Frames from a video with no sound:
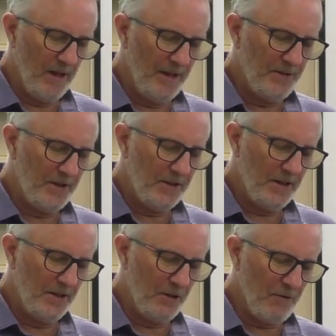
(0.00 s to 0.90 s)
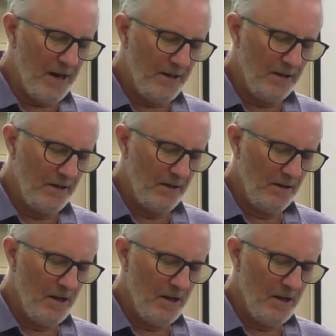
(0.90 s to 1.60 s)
is disintegrated,